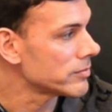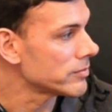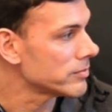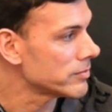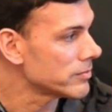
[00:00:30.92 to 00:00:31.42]

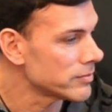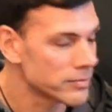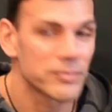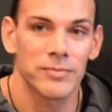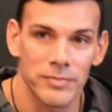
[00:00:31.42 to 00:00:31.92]

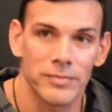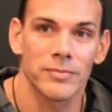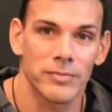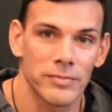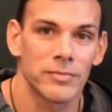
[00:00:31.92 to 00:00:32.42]

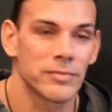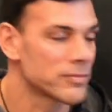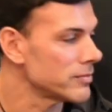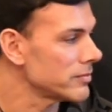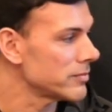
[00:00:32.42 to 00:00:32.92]

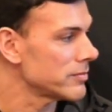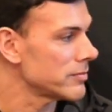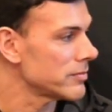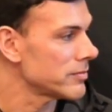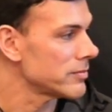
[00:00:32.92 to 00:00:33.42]

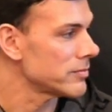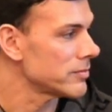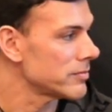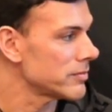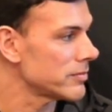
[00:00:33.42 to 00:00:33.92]

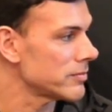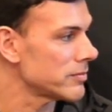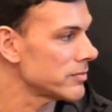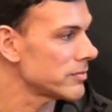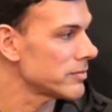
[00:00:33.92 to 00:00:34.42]

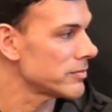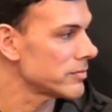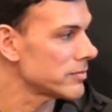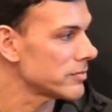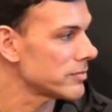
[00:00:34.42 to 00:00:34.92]

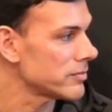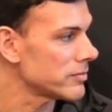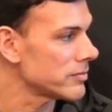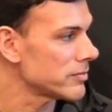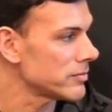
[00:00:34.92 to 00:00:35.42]

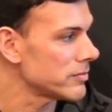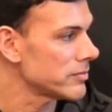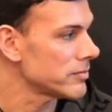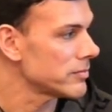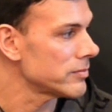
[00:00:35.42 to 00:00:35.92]

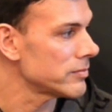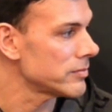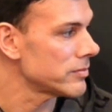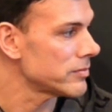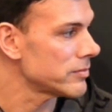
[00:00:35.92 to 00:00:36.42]

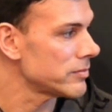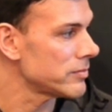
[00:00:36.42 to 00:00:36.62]
The person shown says nothing.